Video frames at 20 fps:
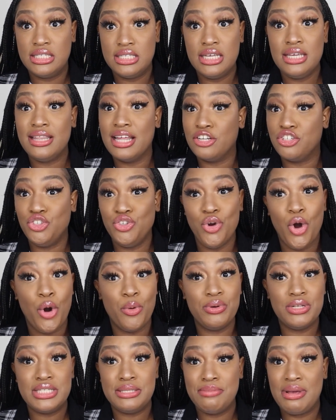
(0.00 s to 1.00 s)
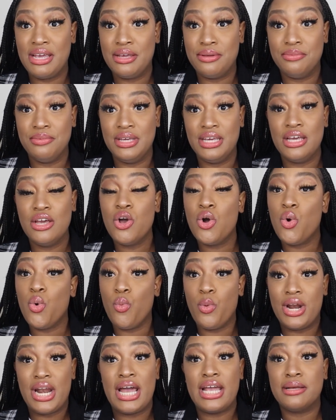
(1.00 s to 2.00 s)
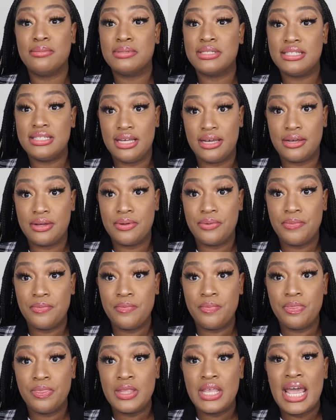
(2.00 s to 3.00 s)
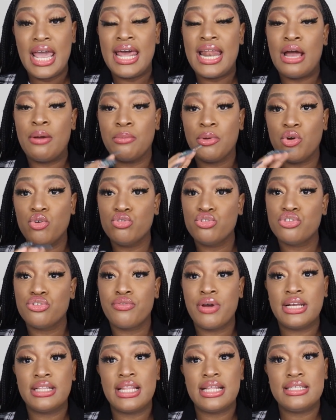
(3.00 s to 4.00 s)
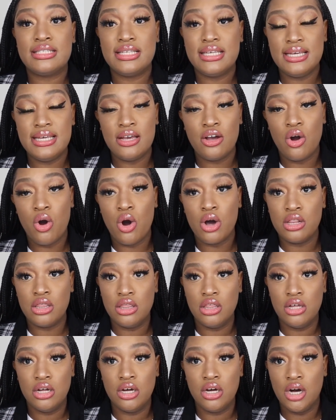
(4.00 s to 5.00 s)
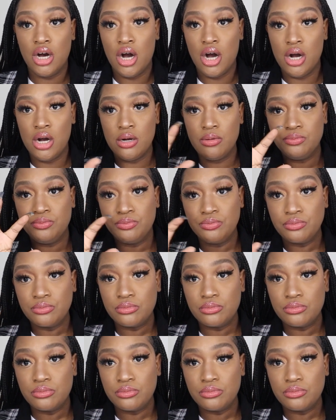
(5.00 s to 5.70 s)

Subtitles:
tea that you always make me when I am sick. And I'm going to write the tea on the